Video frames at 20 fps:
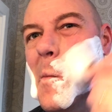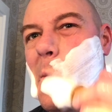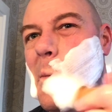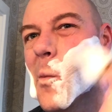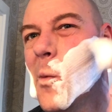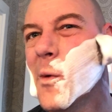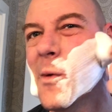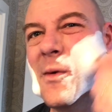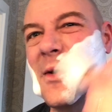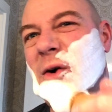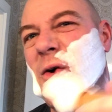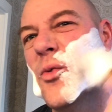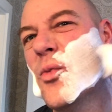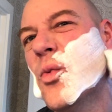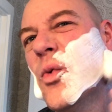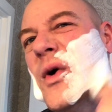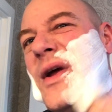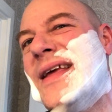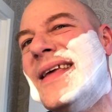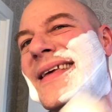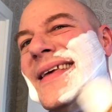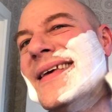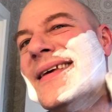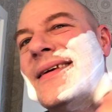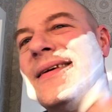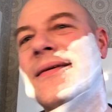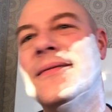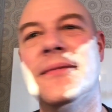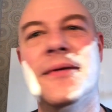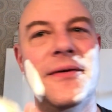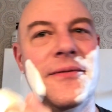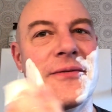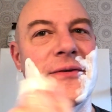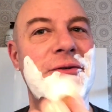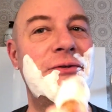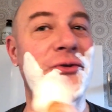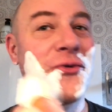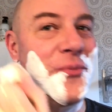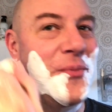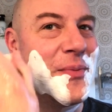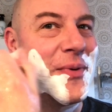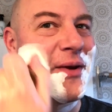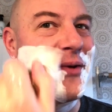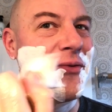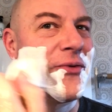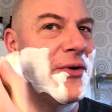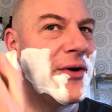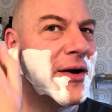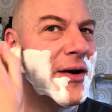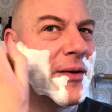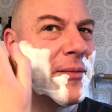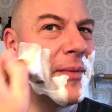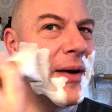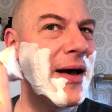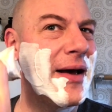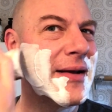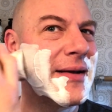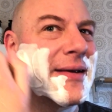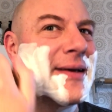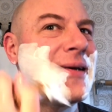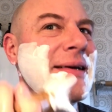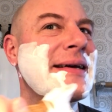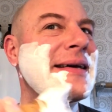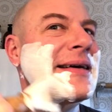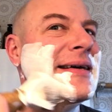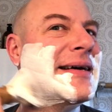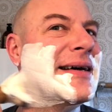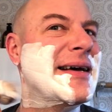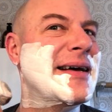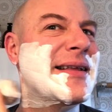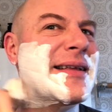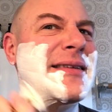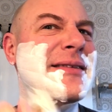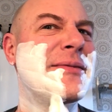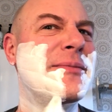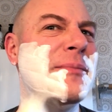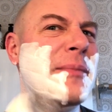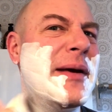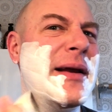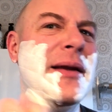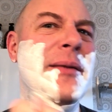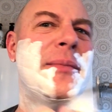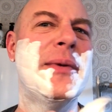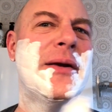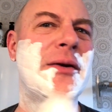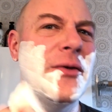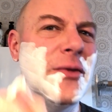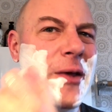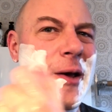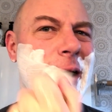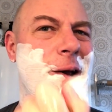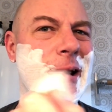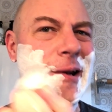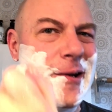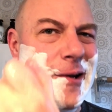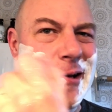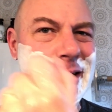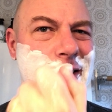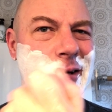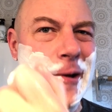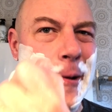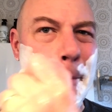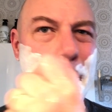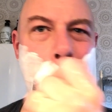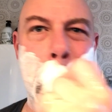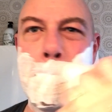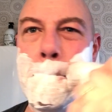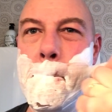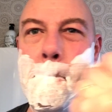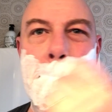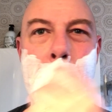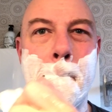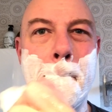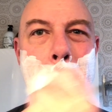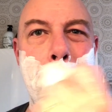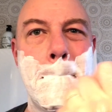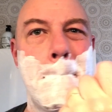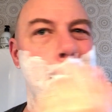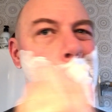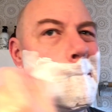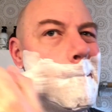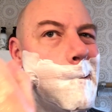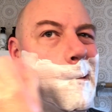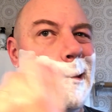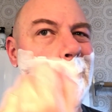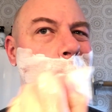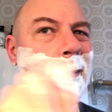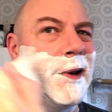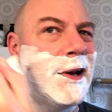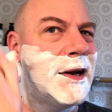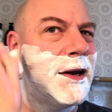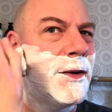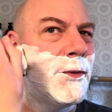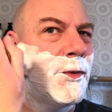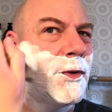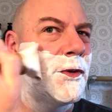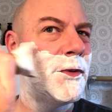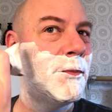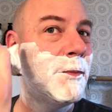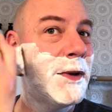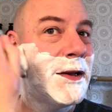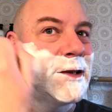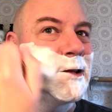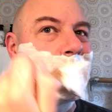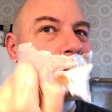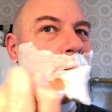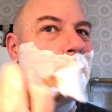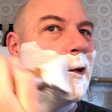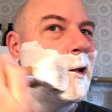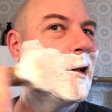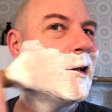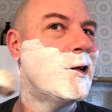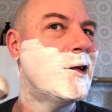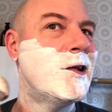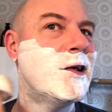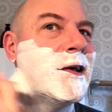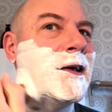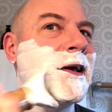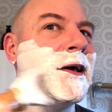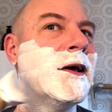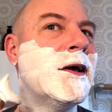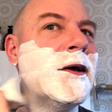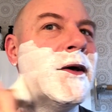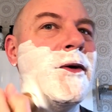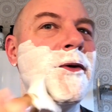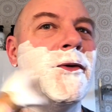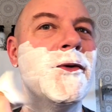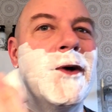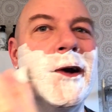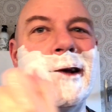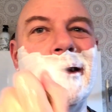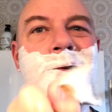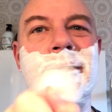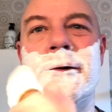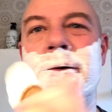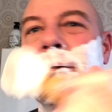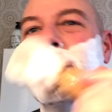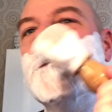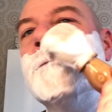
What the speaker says: well, a week if it's been really bad. And that's mainly been on the head, actually. And mainly with multi-blade razors.